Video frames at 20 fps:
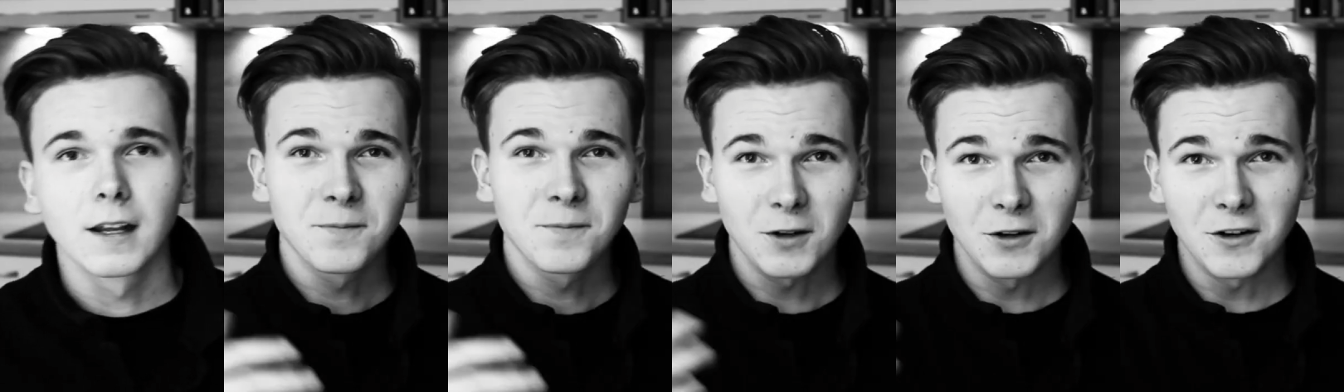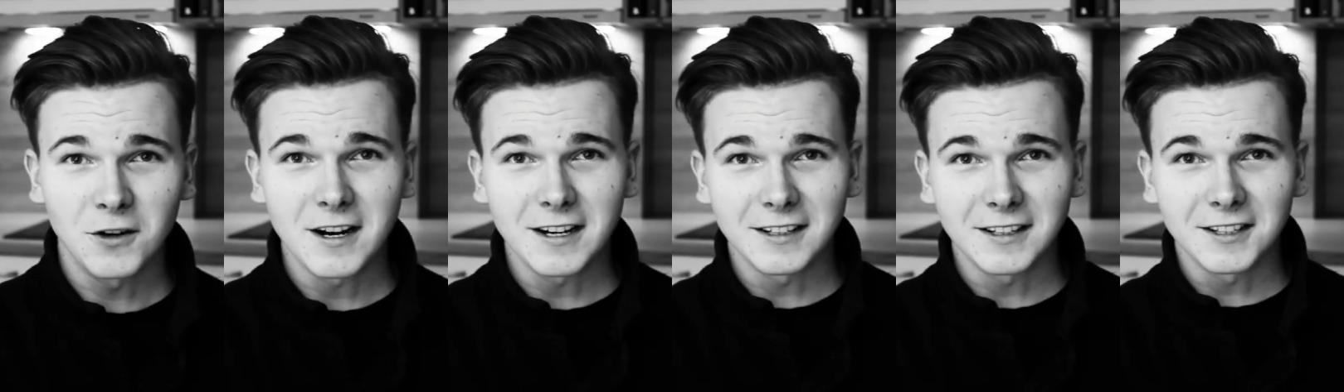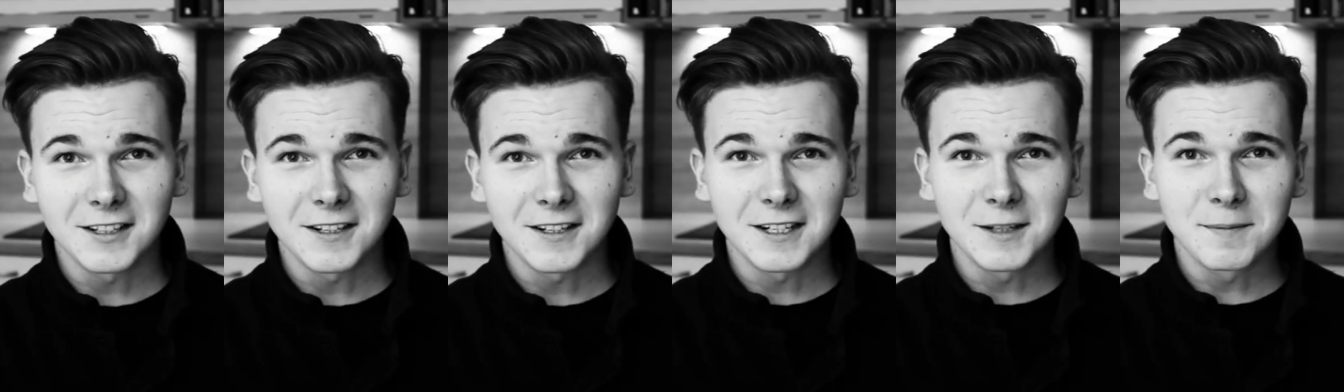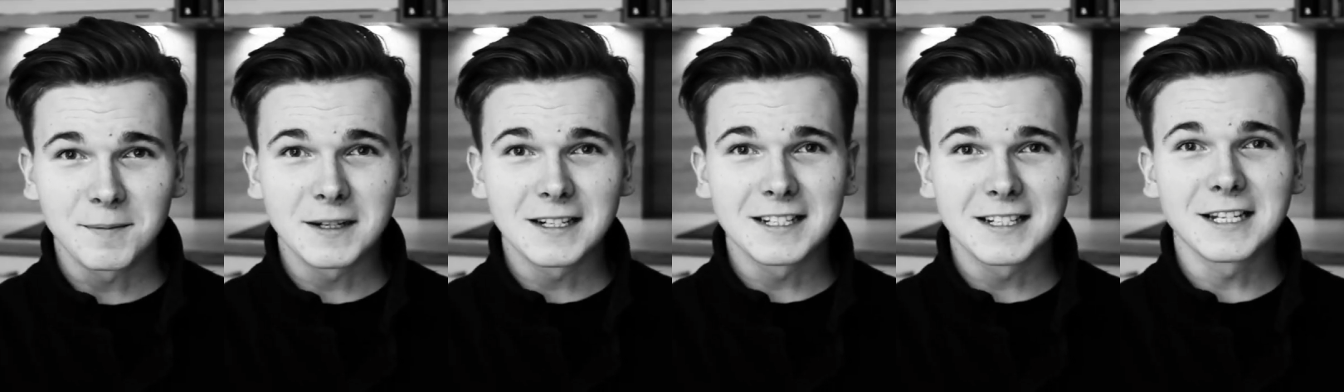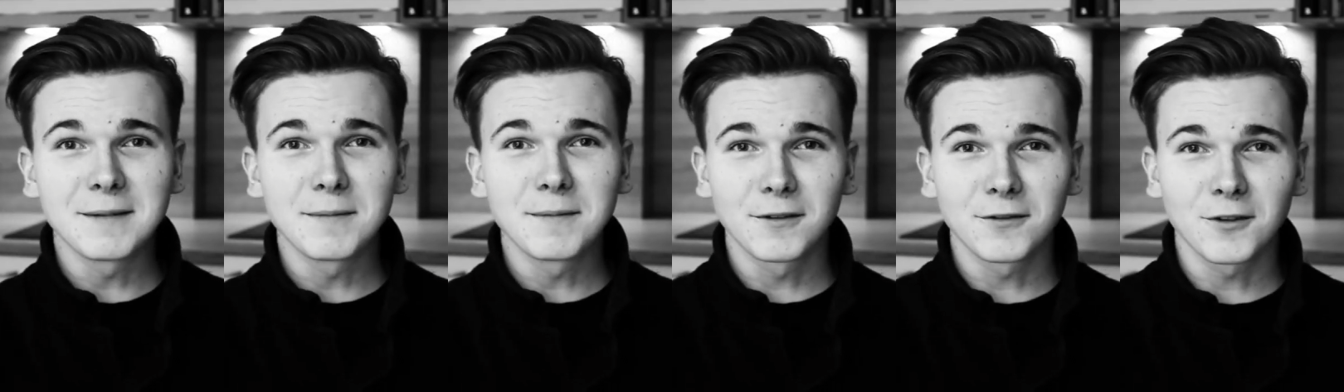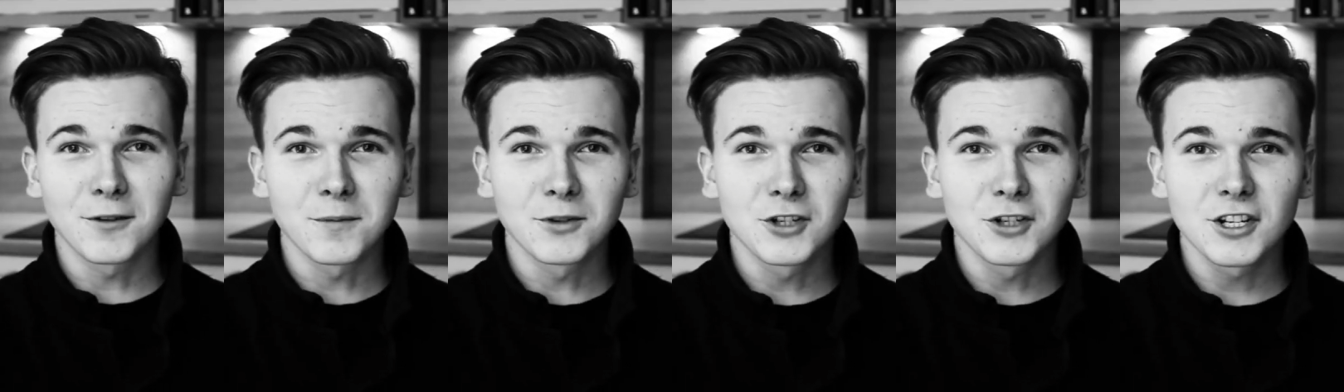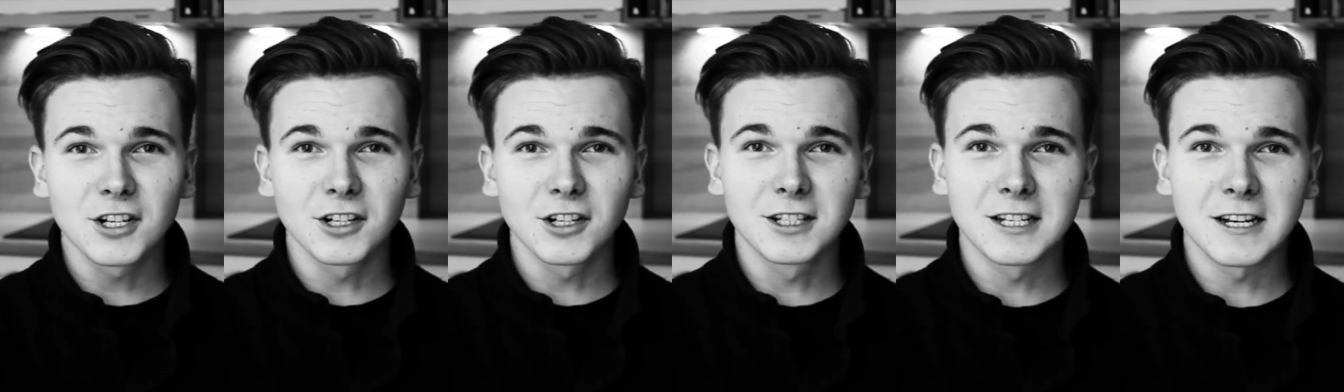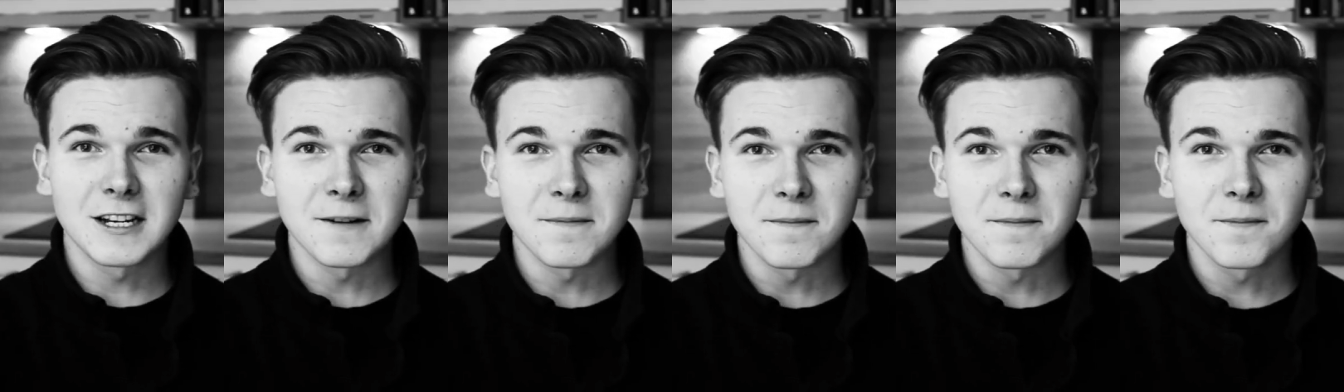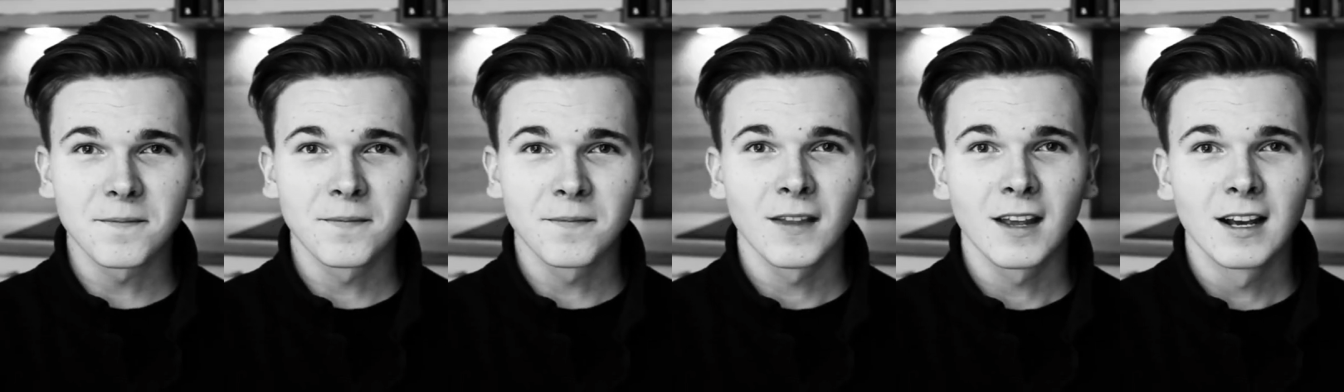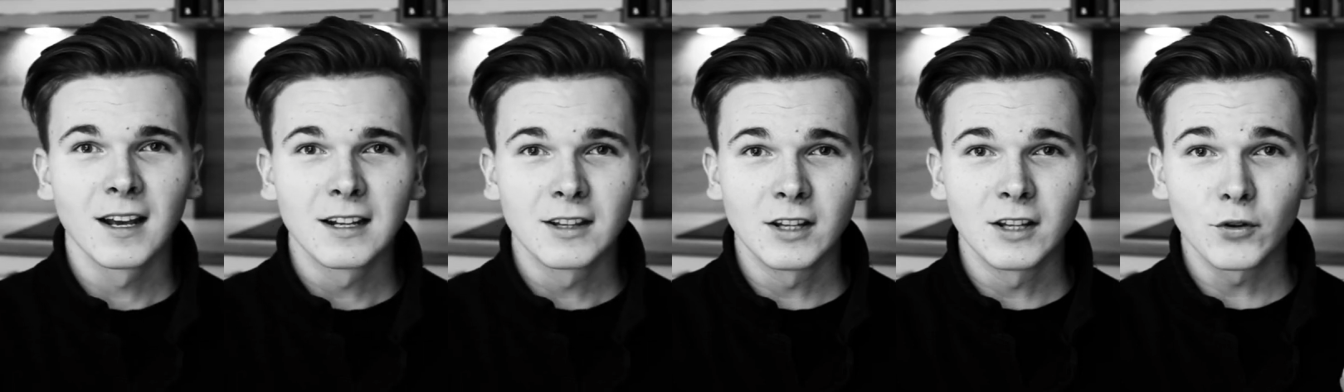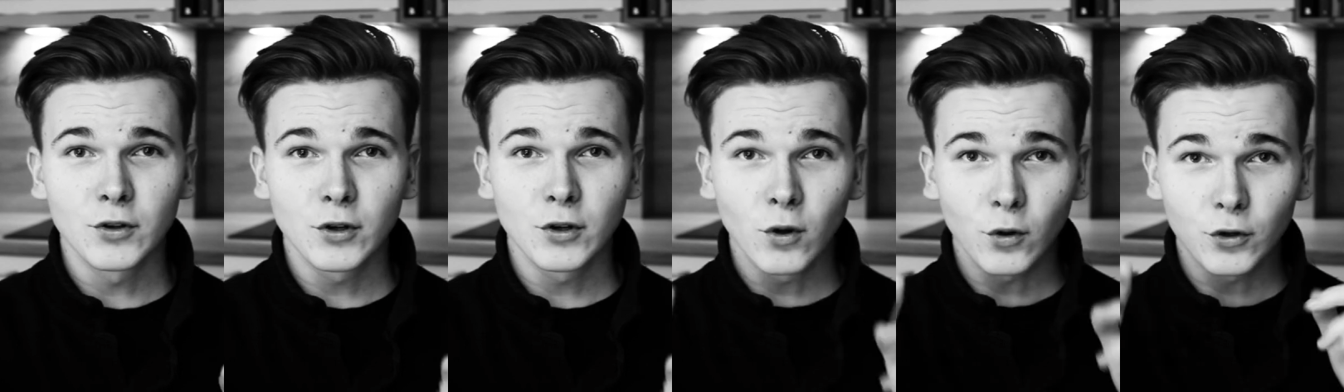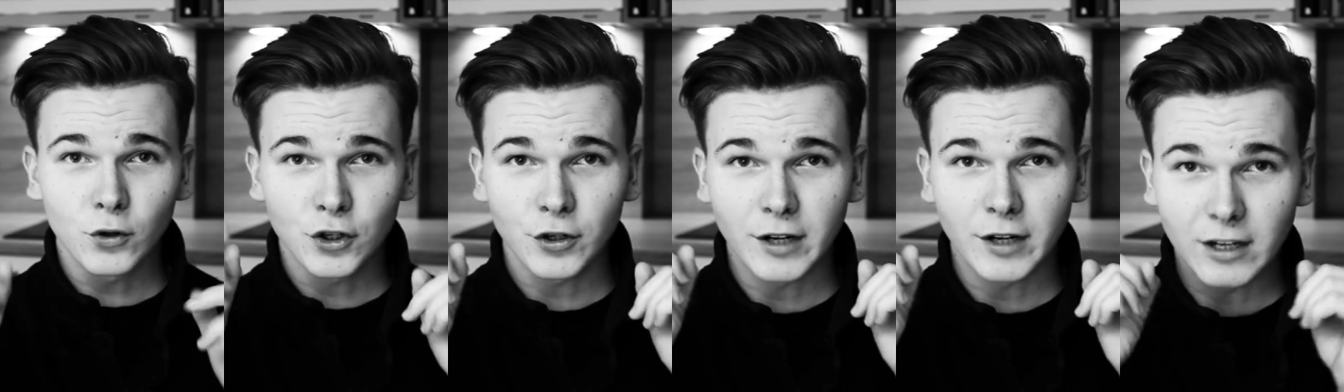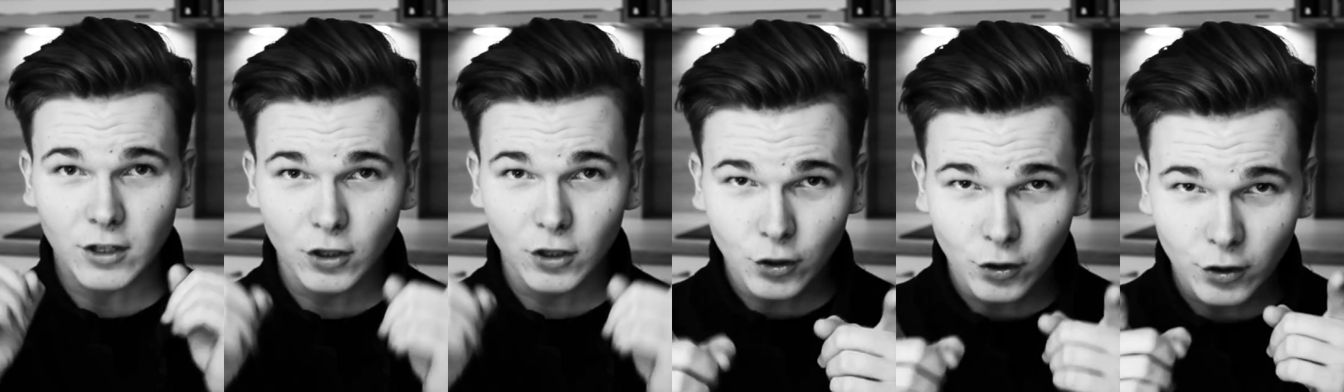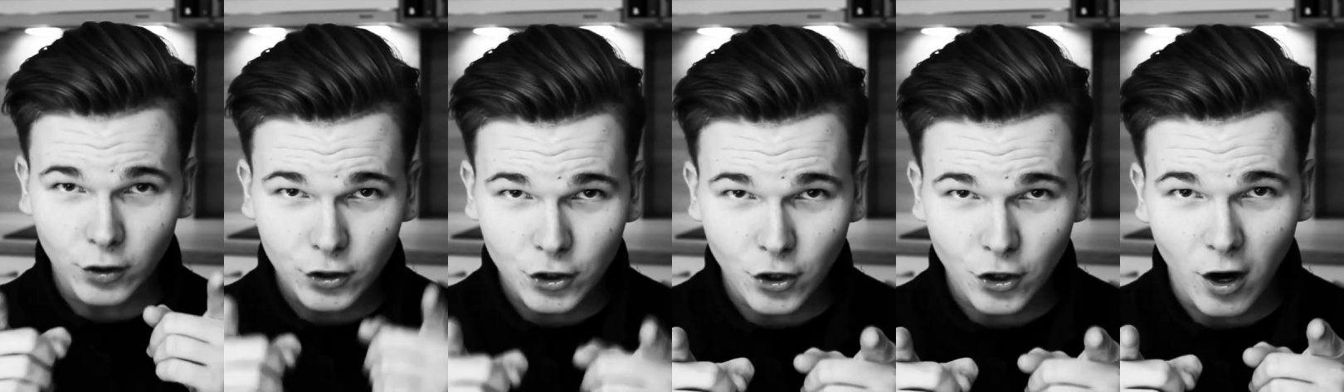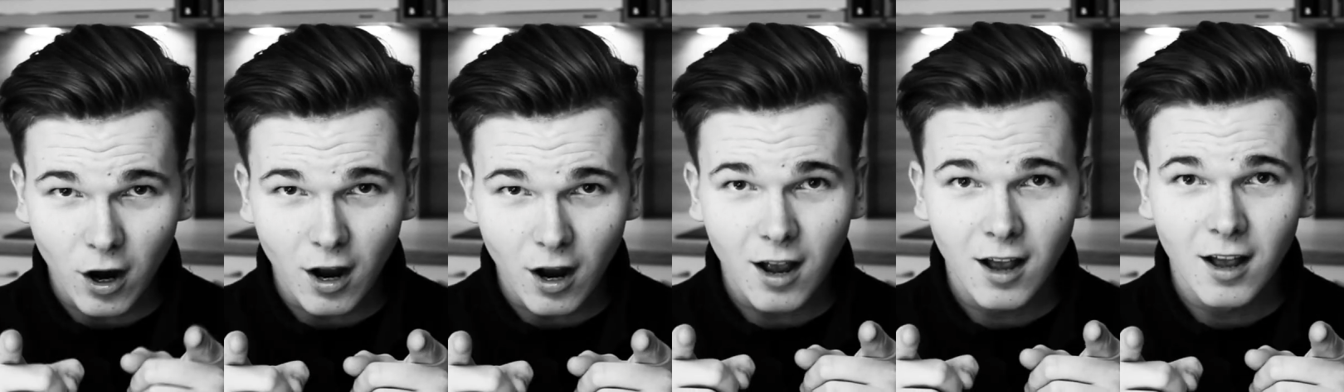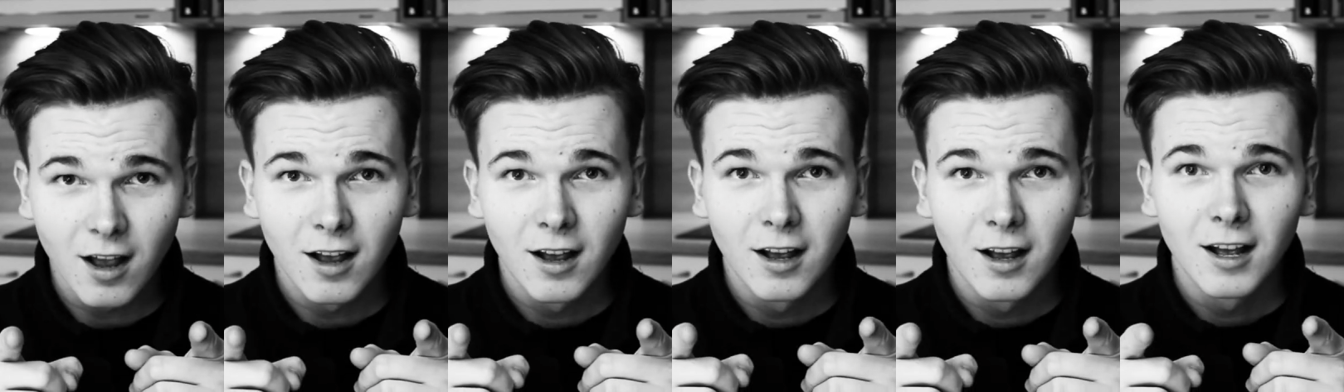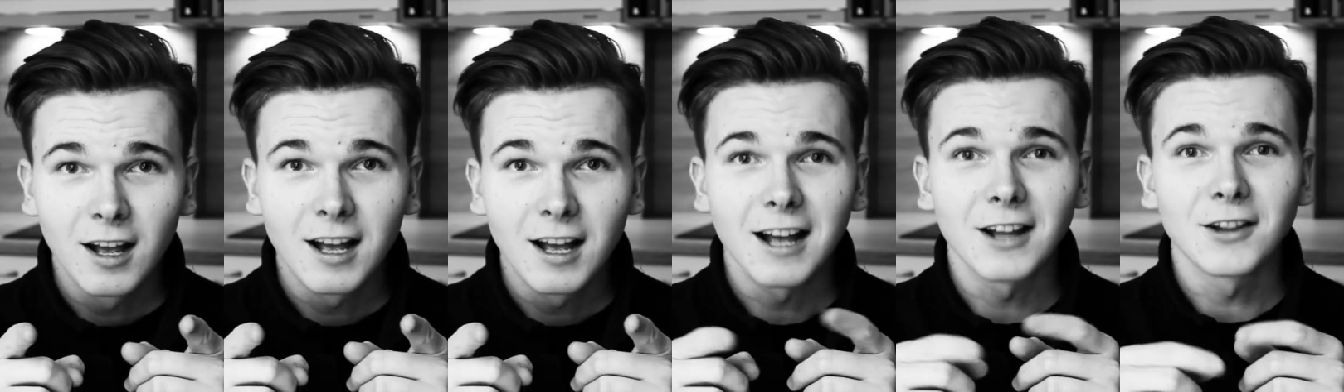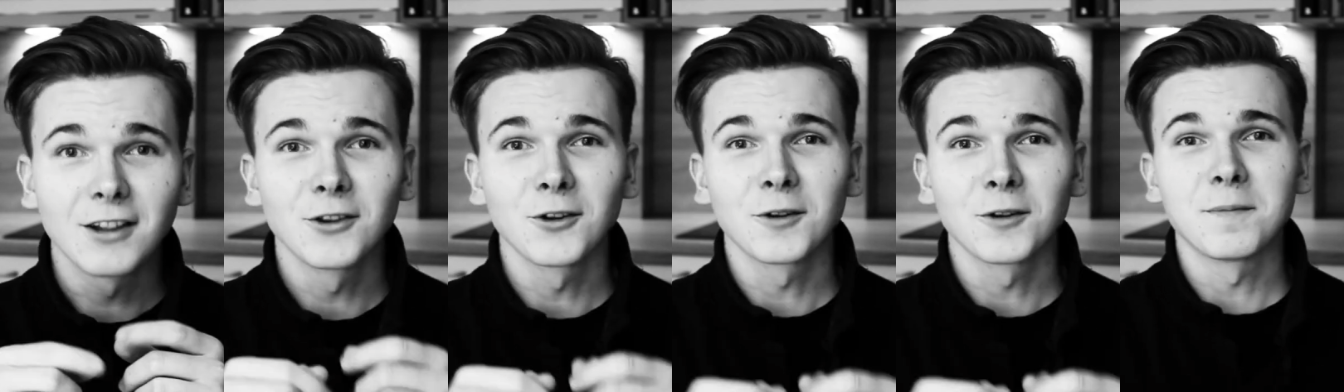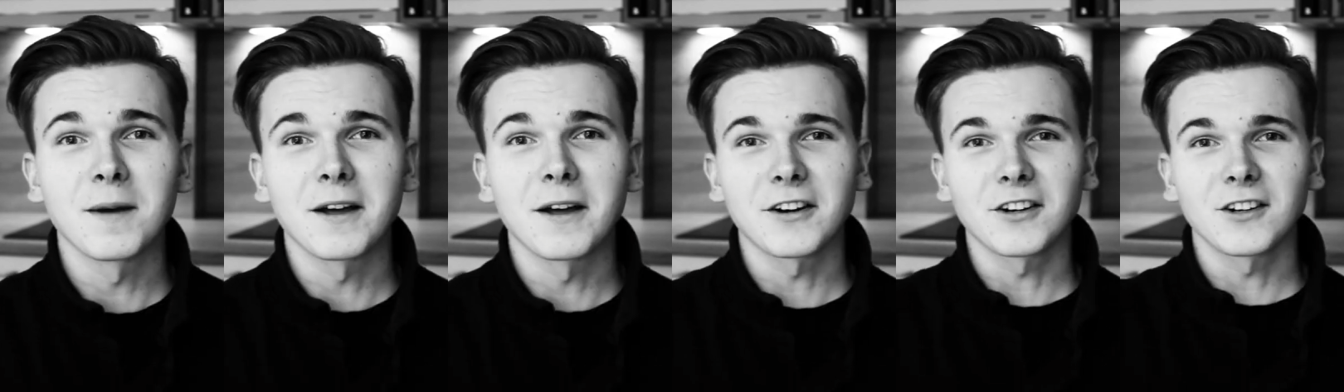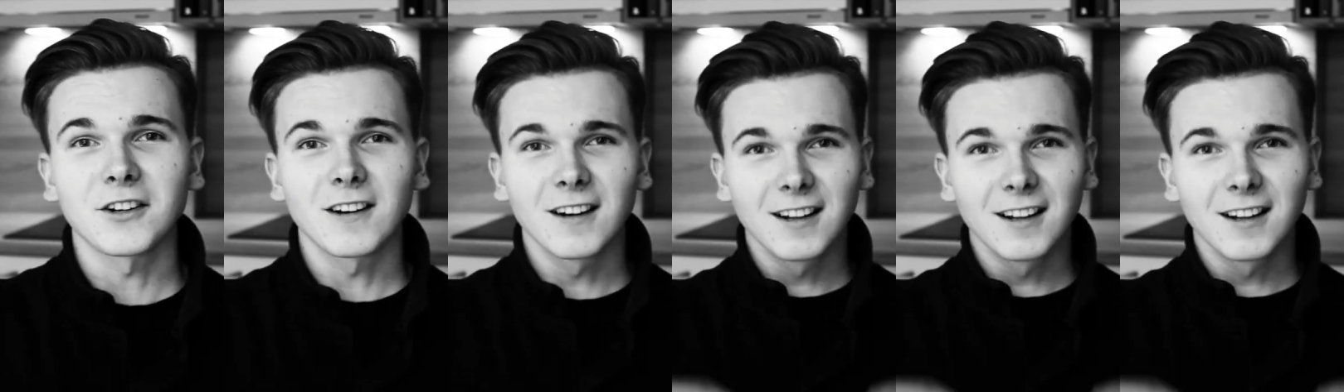Alright, it's been Dima from Chisel team. Now you go train your jaw and look better.